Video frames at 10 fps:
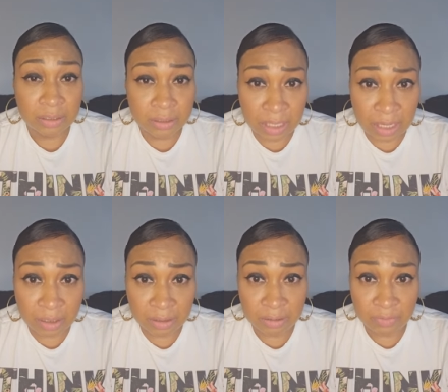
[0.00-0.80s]

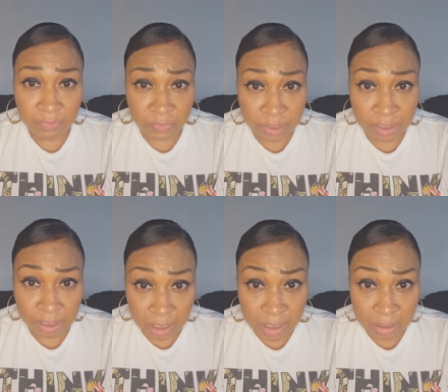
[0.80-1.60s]
Thank fucking
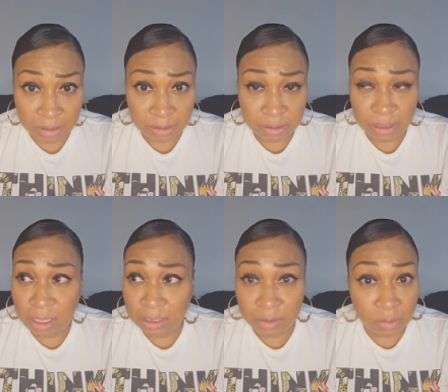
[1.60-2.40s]
God.
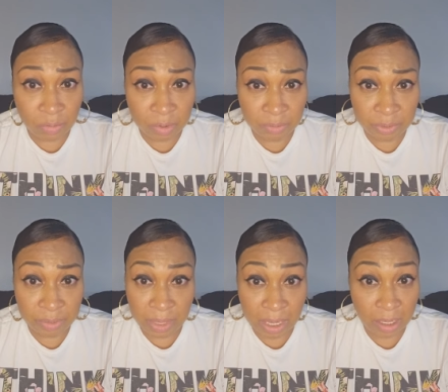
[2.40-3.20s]
I don't want to be
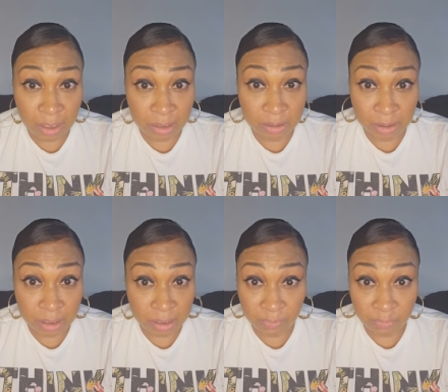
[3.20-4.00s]
back here in
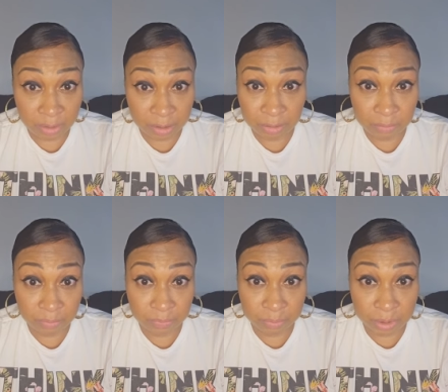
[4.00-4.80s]
this fucking
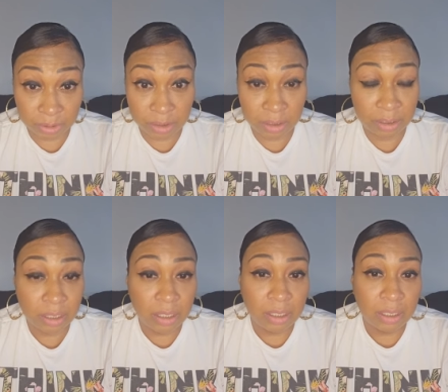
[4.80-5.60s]
bullshit.
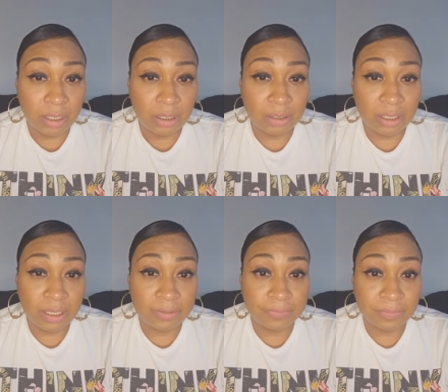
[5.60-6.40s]

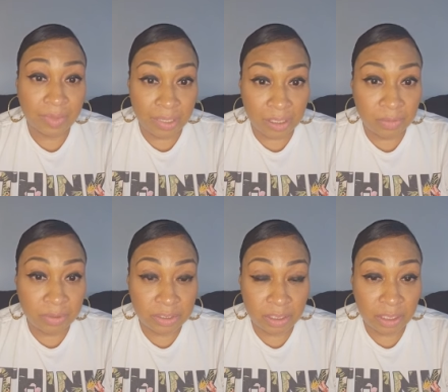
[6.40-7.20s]
Okay? Your number
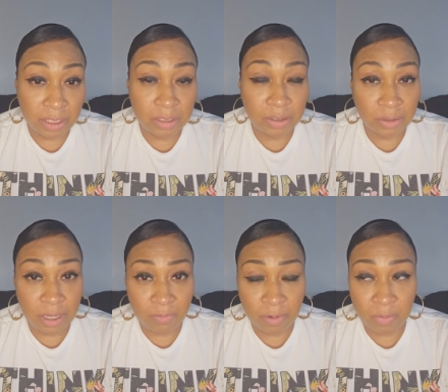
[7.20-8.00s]
is eight. You
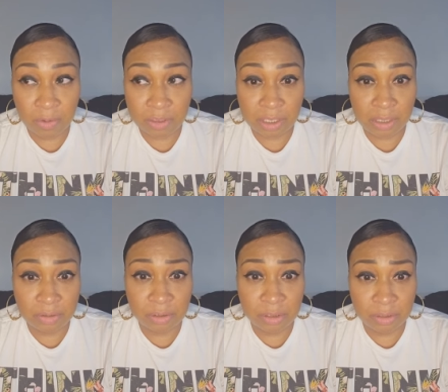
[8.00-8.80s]
have one more cycle
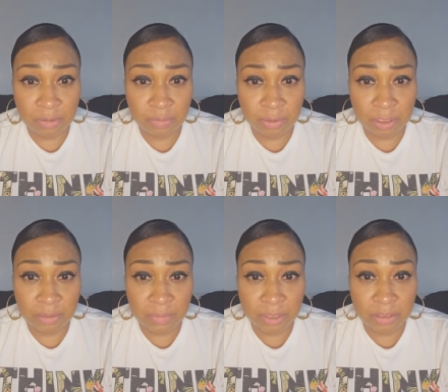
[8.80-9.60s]
to go,
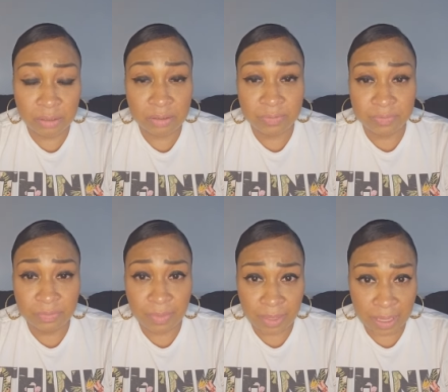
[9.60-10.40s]
Brooklyn Miss.
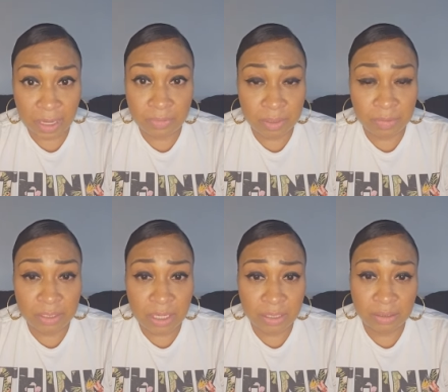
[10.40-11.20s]
I'm number
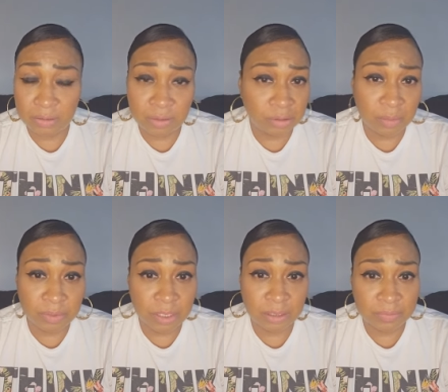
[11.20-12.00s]
nine, so I'm
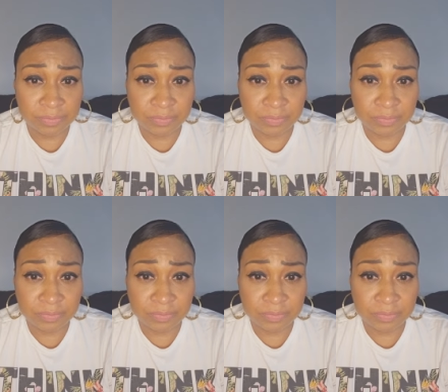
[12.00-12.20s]
done.